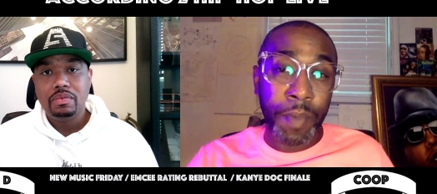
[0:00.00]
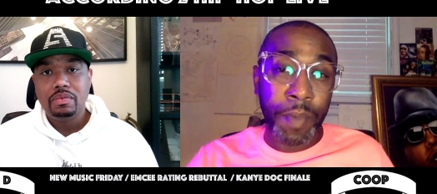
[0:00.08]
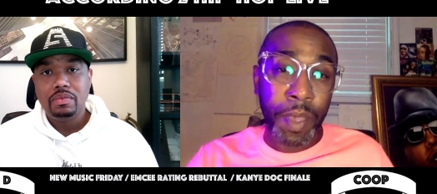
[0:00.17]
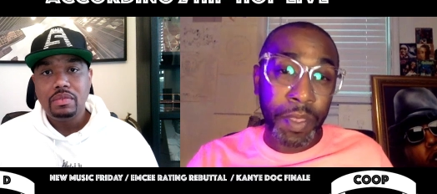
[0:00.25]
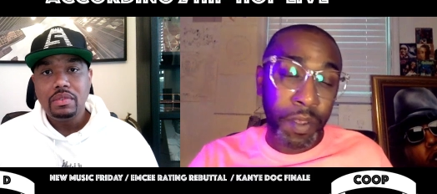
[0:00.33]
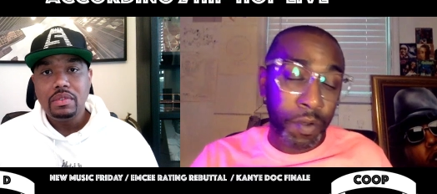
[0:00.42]
Speaker 1: that
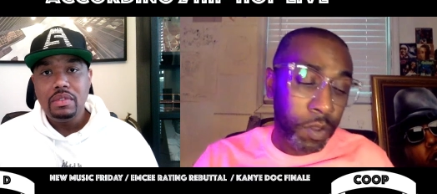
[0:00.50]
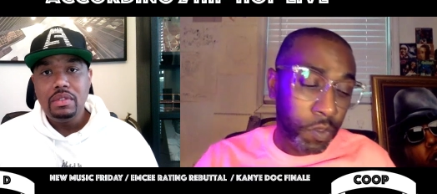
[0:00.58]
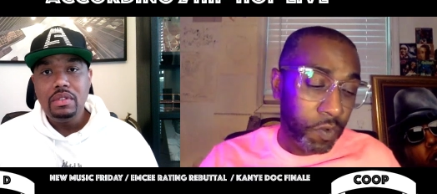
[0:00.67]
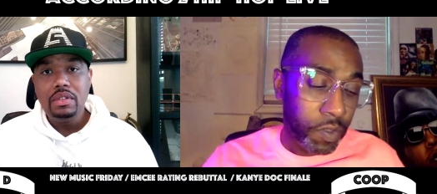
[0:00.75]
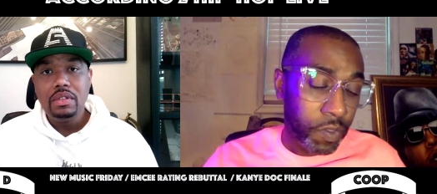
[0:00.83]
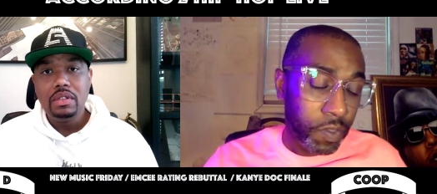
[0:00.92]
time out
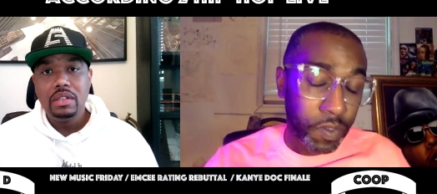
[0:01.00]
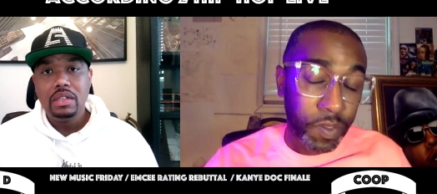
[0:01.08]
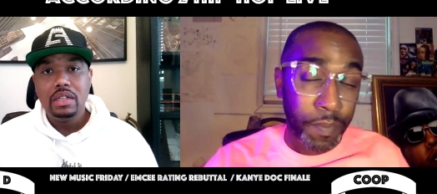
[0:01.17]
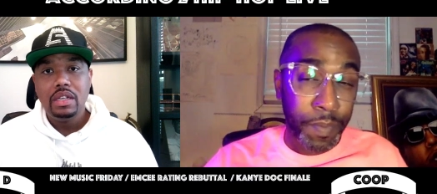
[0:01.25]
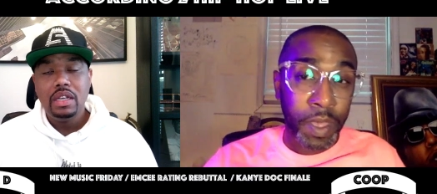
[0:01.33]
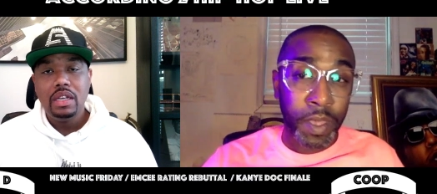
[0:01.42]
there in the
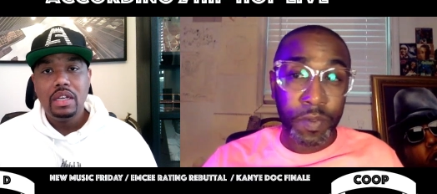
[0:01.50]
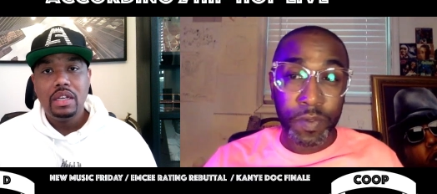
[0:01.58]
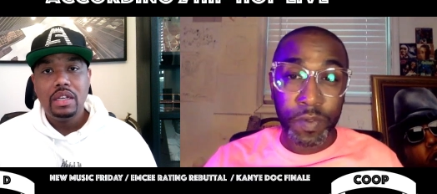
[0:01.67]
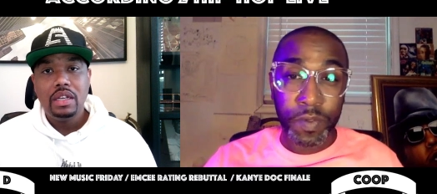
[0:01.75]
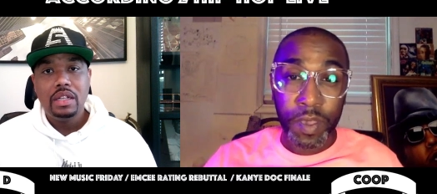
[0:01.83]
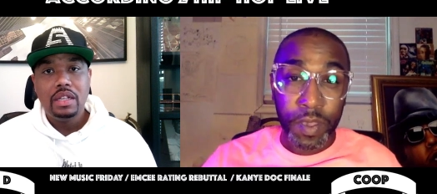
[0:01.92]
streets except
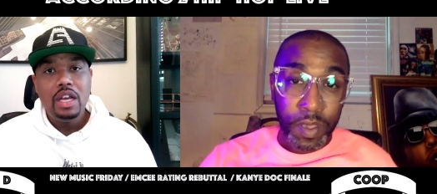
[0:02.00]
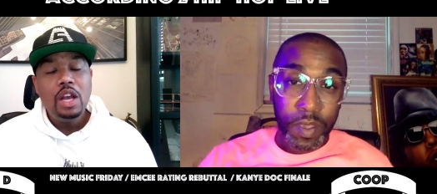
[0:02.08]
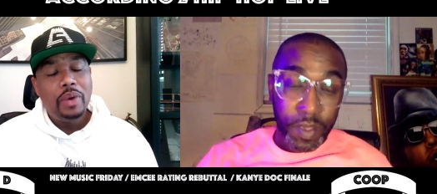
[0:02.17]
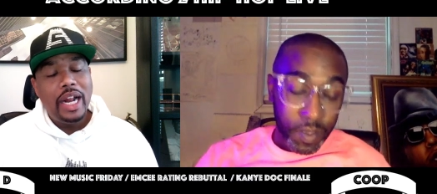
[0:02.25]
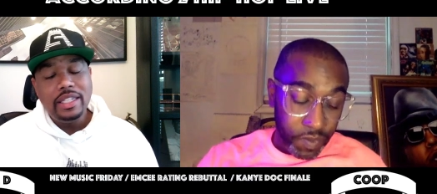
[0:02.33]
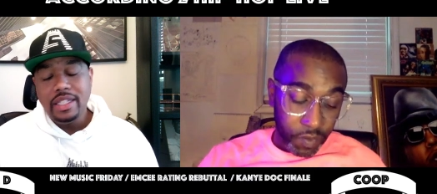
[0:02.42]
X.
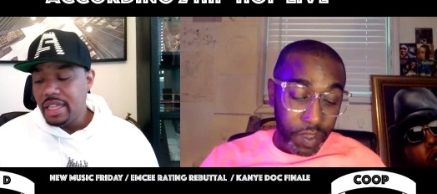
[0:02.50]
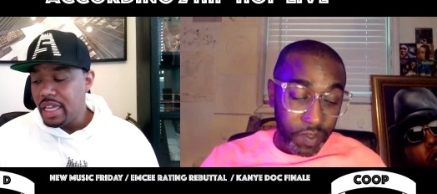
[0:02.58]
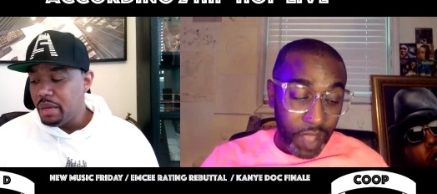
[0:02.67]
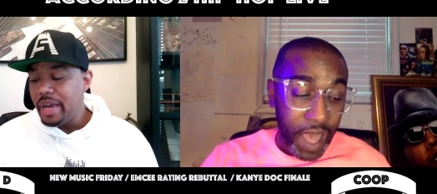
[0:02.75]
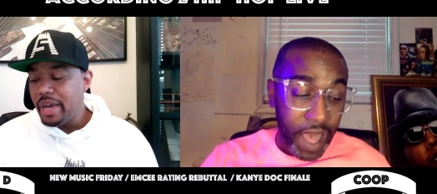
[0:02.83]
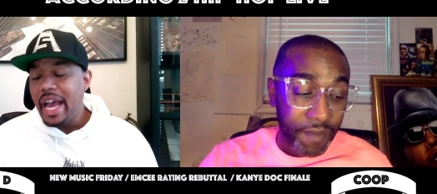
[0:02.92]
Well, that's the
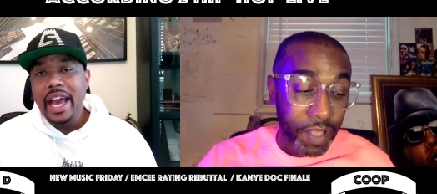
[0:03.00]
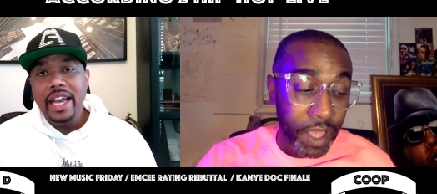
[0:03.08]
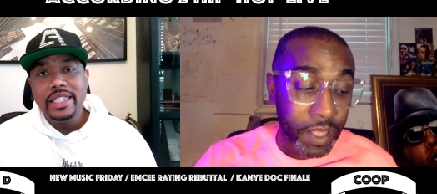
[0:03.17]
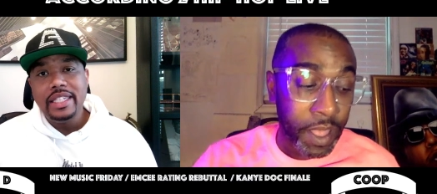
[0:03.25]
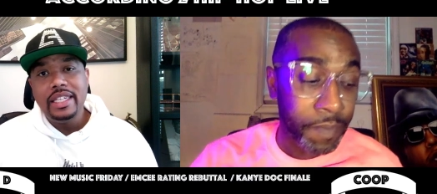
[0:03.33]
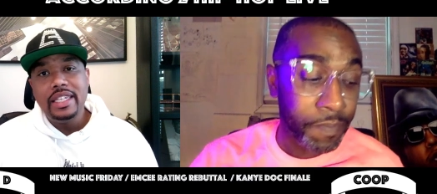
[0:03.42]
thing with
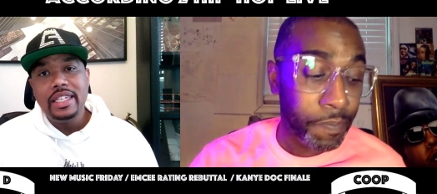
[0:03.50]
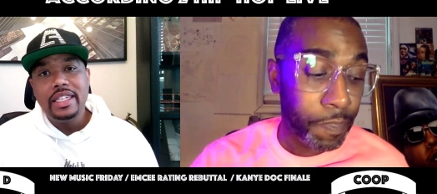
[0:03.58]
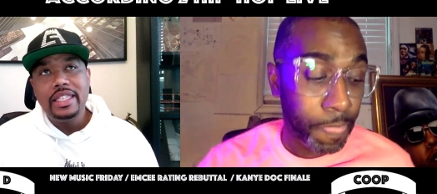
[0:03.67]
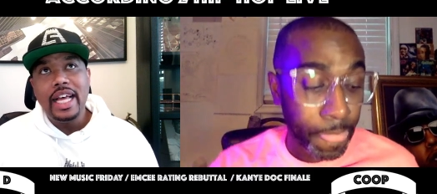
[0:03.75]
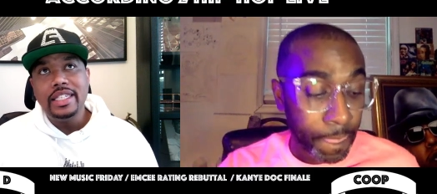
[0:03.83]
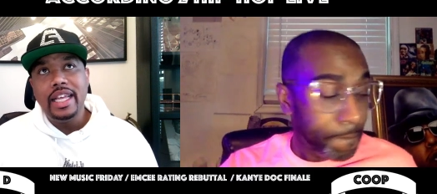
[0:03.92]
X. Like
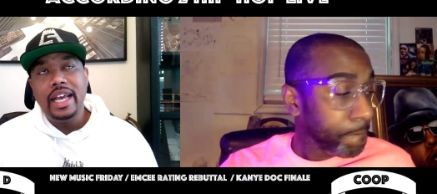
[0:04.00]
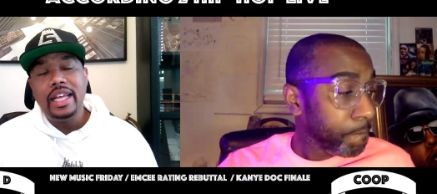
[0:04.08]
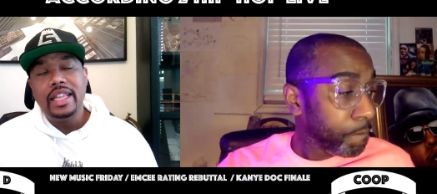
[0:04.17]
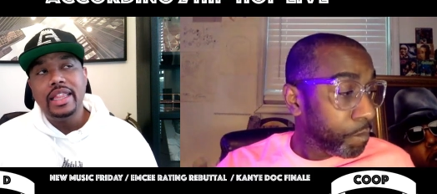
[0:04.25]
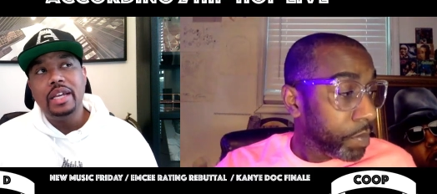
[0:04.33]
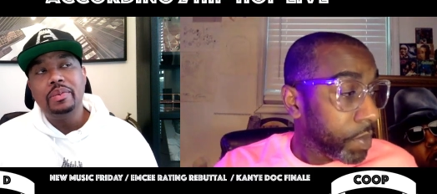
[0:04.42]
Speaker 2: that. That's the
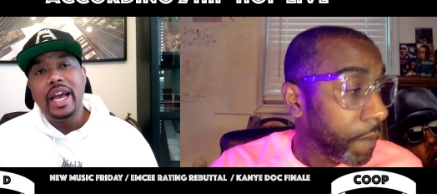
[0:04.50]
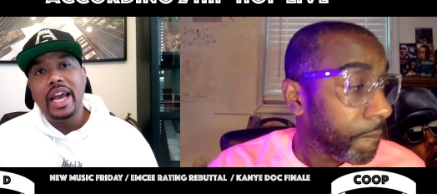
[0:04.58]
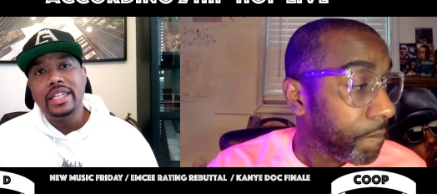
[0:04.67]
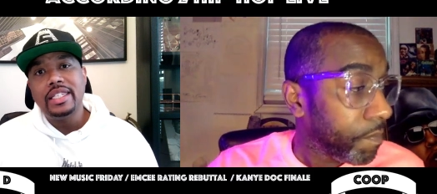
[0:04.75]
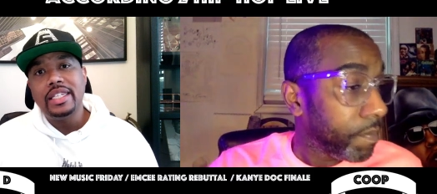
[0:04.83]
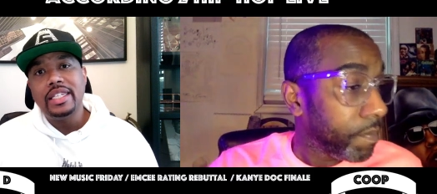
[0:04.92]
thing with
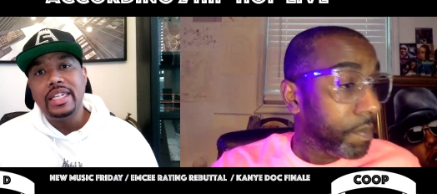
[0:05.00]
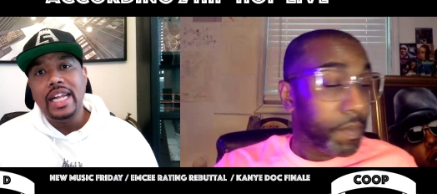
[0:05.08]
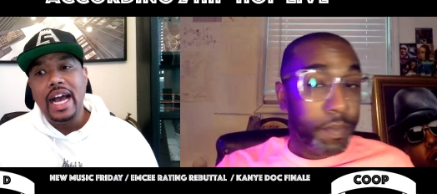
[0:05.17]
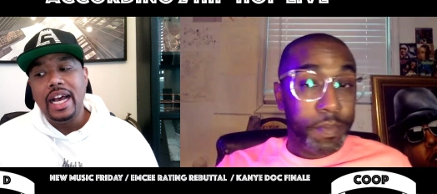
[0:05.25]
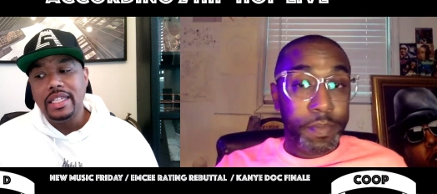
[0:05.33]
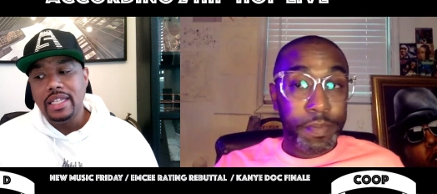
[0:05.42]
X and
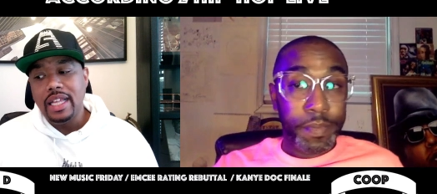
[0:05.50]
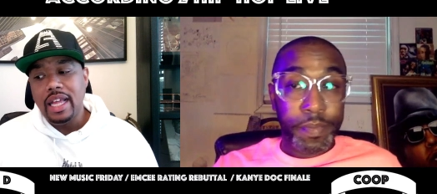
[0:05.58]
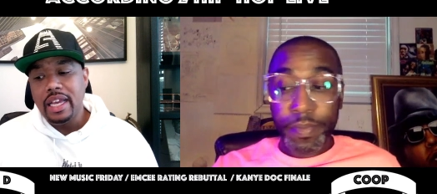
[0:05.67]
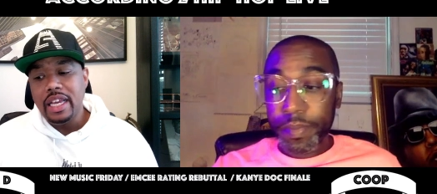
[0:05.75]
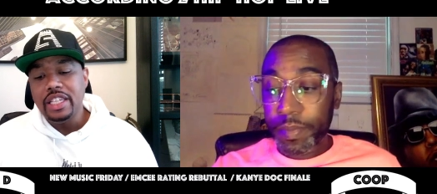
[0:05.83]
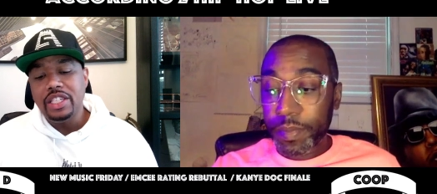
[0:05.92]
Nas.
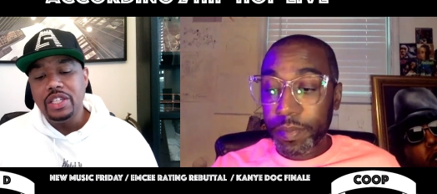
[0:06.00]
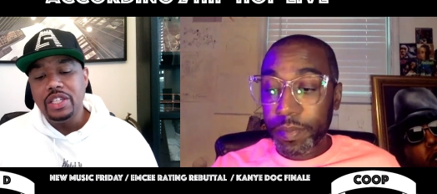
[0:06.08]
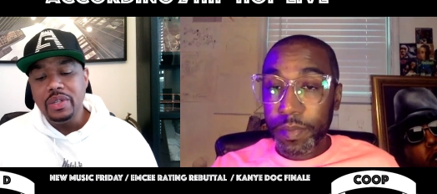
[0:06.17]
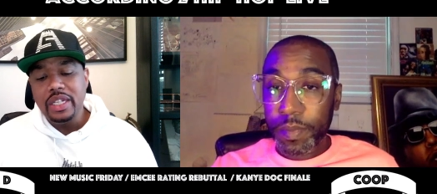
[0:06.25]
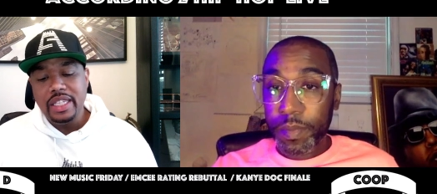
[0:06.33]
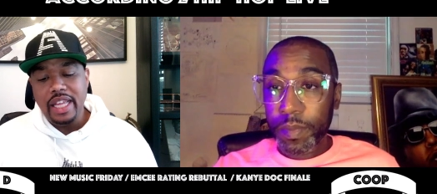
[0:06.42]
Like as
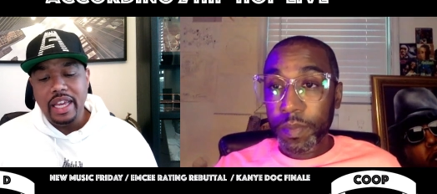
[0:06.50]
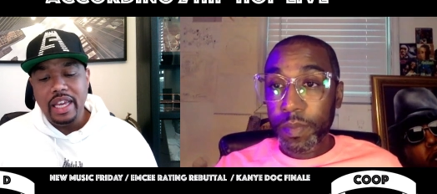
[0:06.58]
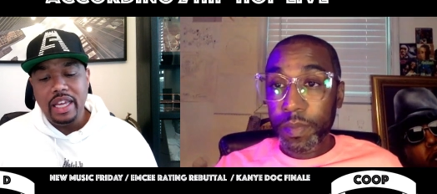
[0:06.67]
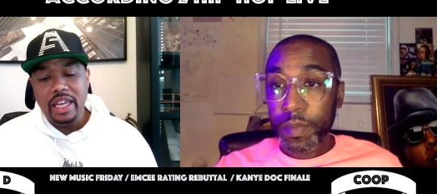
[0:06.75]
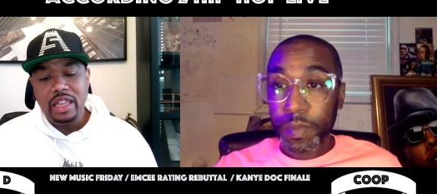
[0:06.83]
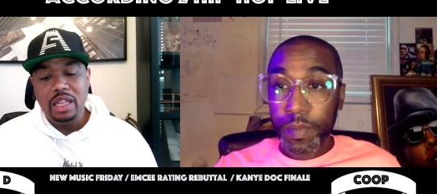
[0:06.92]
soon as they
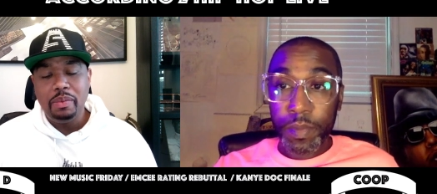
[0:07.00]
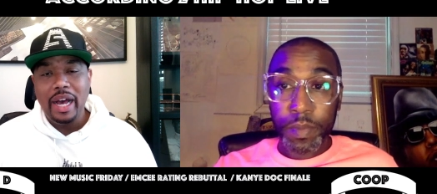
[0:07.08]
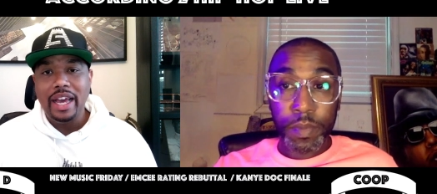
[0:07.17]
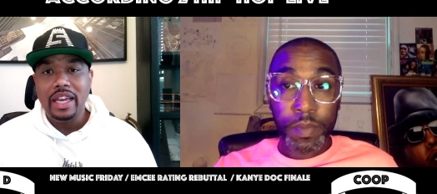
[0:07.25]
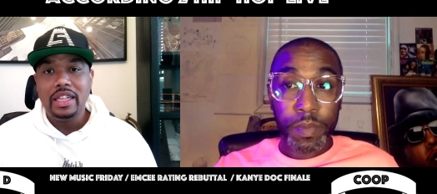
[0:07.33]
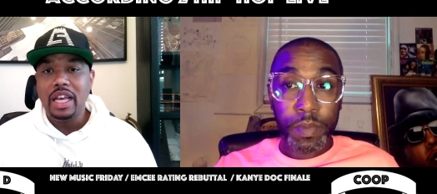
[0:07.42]
hit the
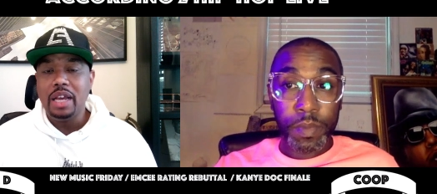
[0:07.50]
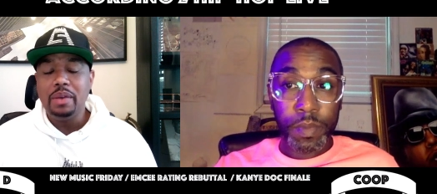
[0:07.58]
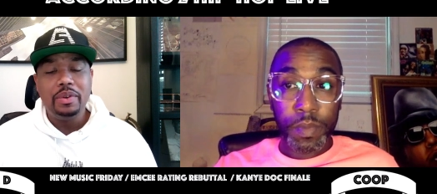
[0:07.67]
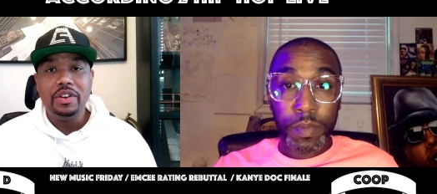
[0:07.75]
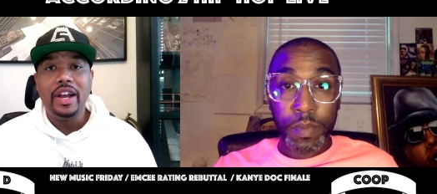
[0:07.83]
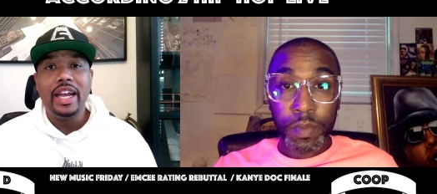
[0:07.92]
mic, they
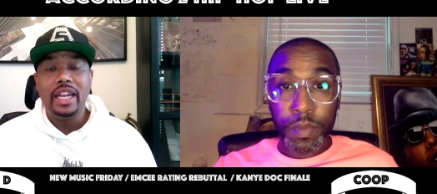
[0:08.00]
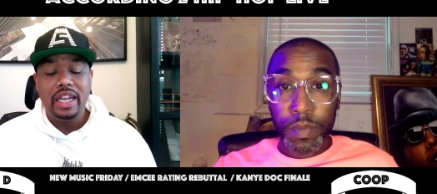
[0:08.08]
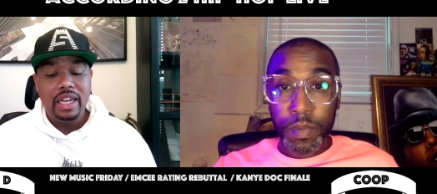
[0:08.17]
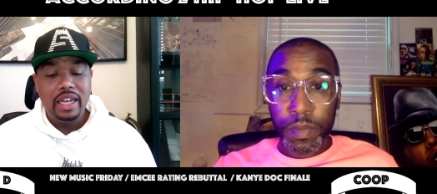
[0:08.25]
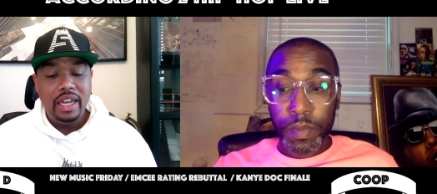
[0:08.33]
were great.